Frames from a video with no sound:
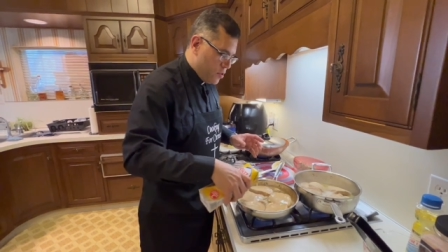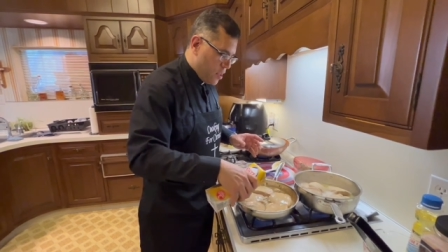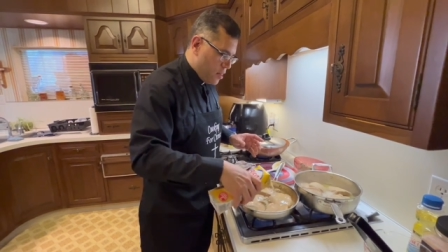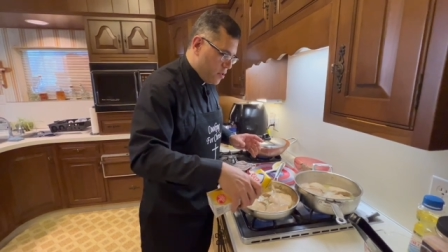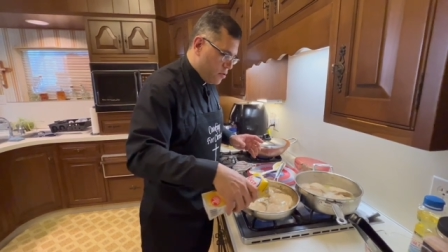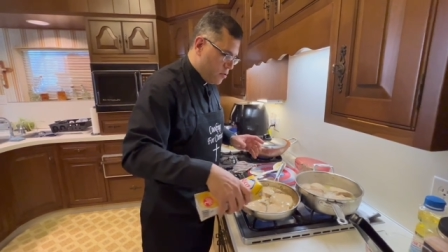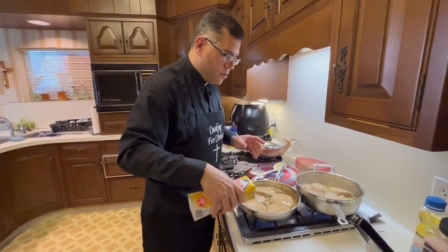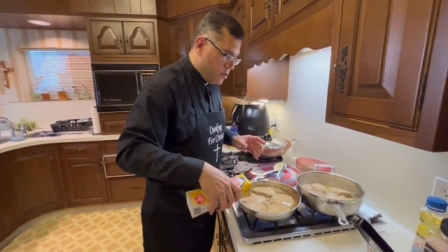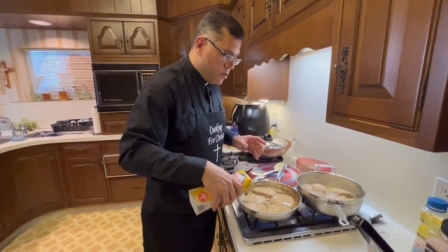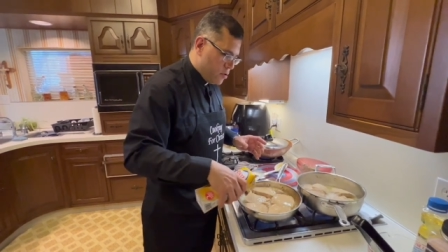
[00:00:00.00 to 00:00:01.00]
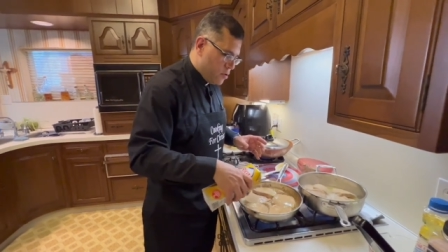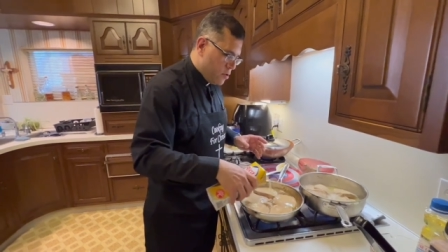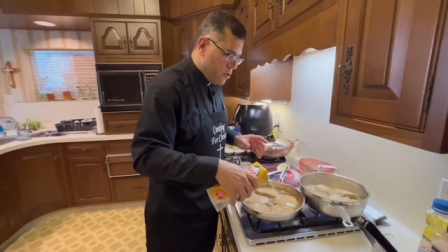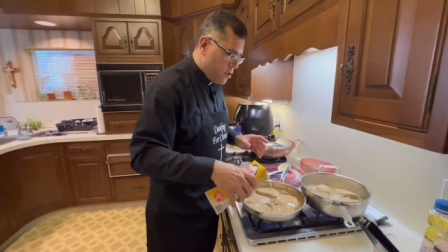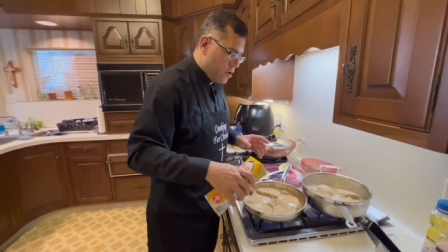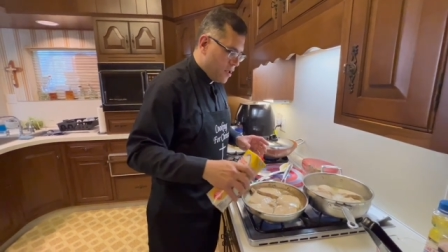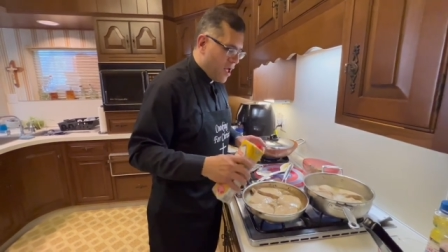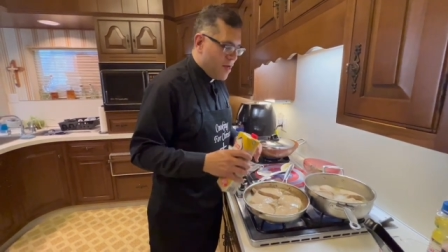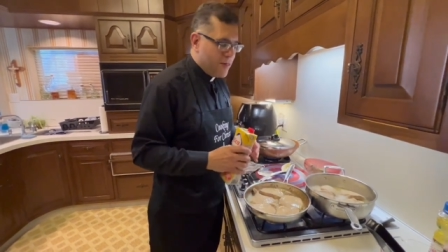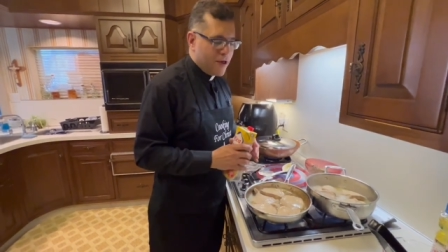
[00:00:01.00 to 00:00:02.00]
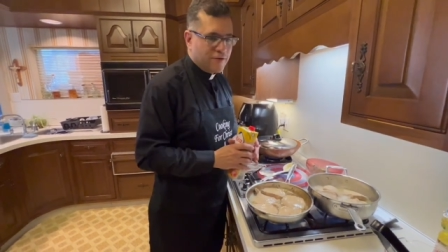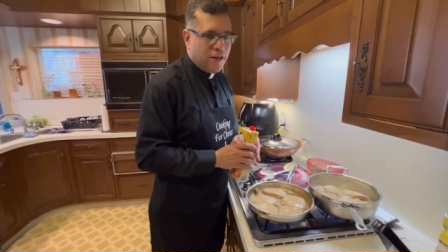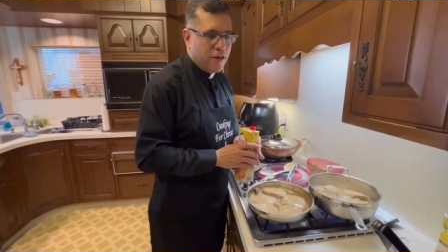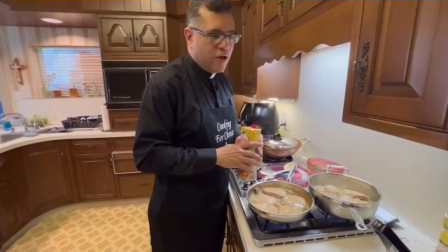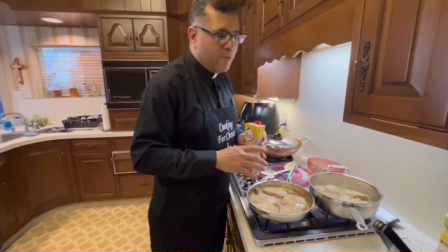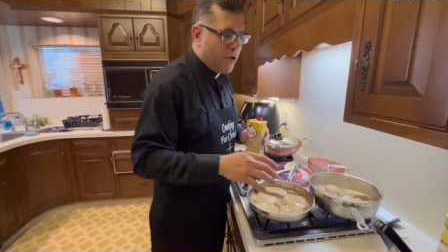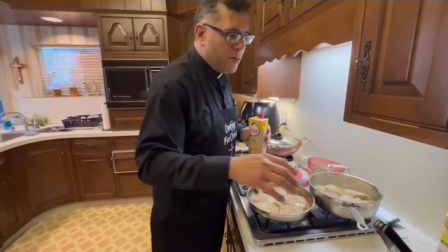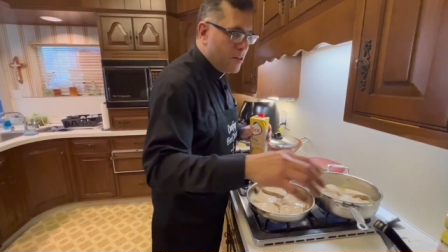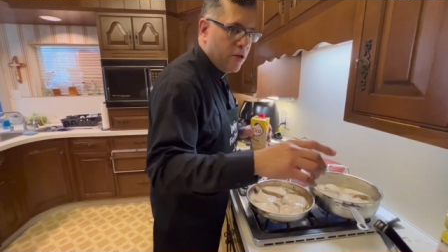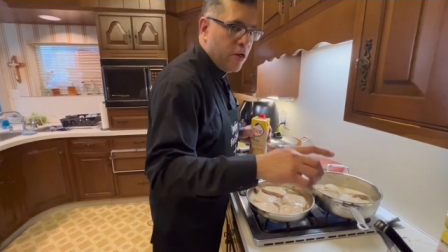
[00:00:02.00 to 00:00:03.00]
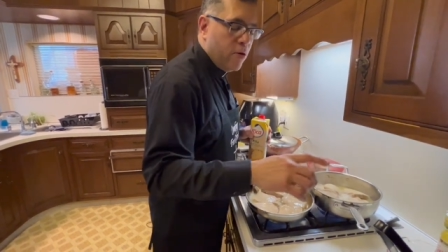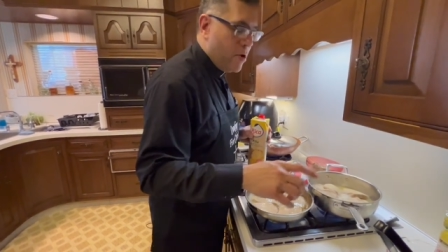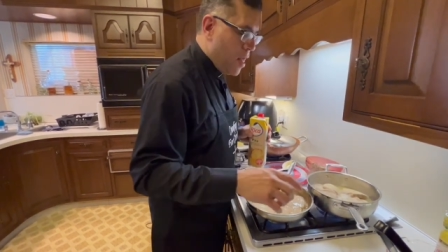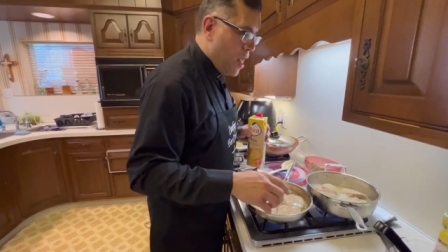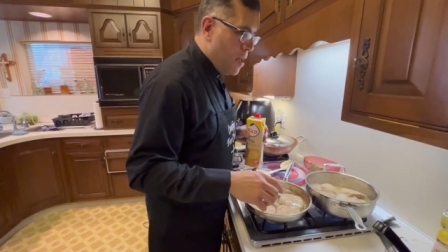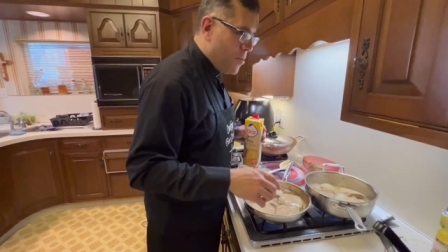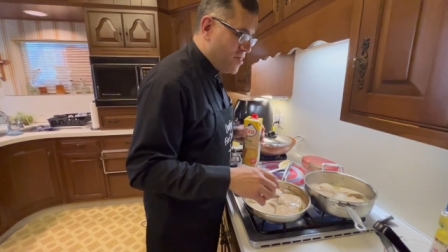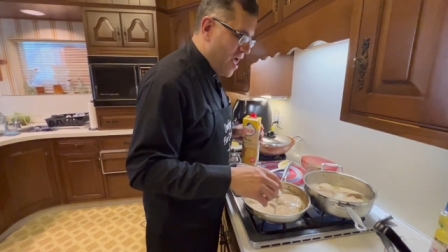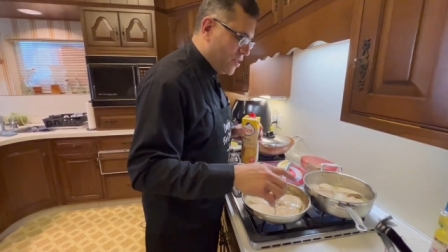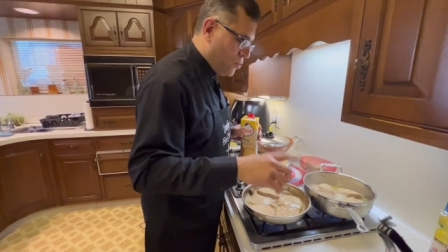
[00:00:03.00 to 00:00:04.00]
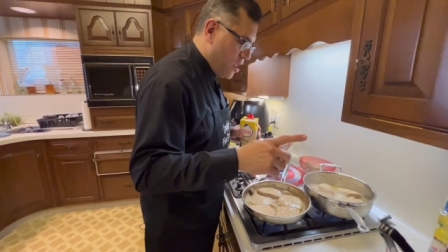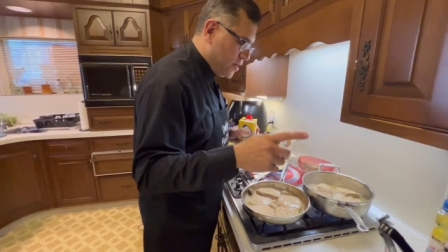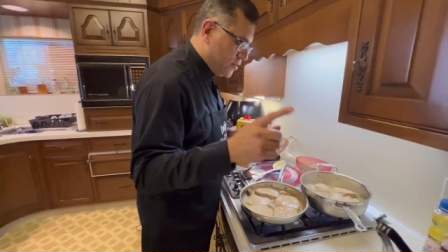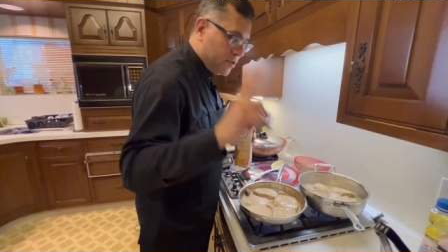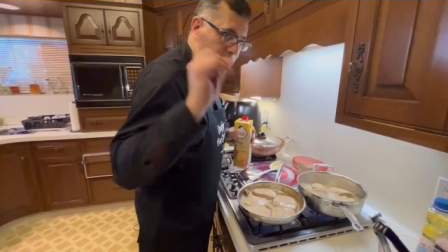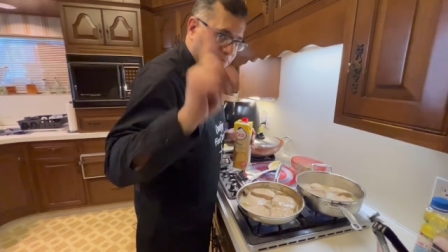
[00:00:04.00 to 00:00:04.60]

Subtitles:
a little, I think it's a little, but you know, but that's why it's